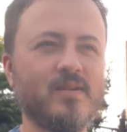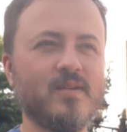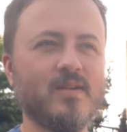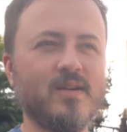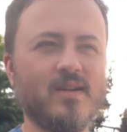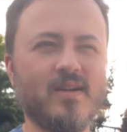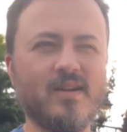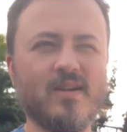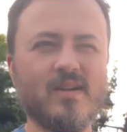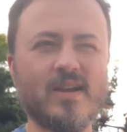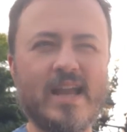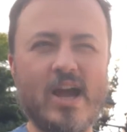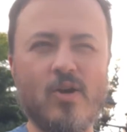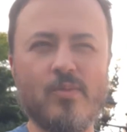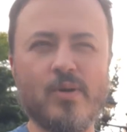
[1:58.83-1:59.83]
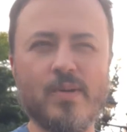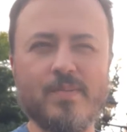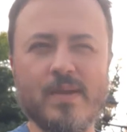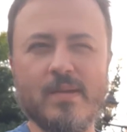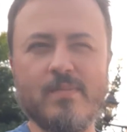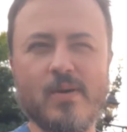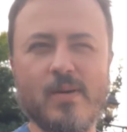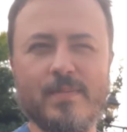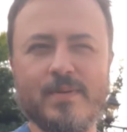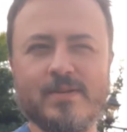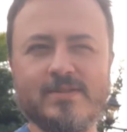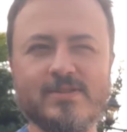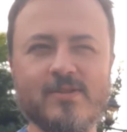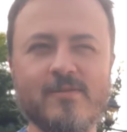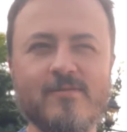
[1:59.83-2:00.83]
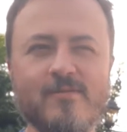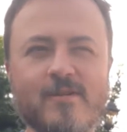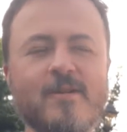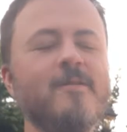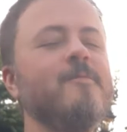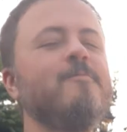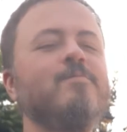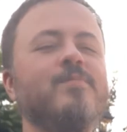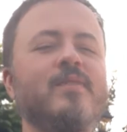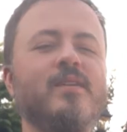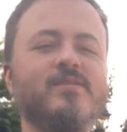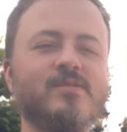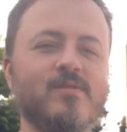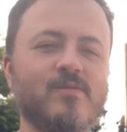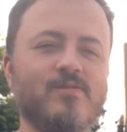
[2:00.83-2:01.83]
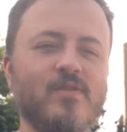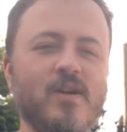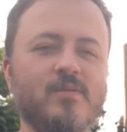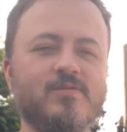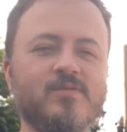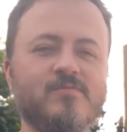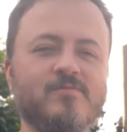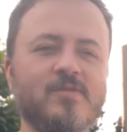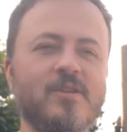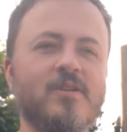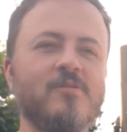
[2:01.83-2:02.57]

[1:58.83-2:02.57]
Cowboy Bebop and sort of those sort of vibes of, you know,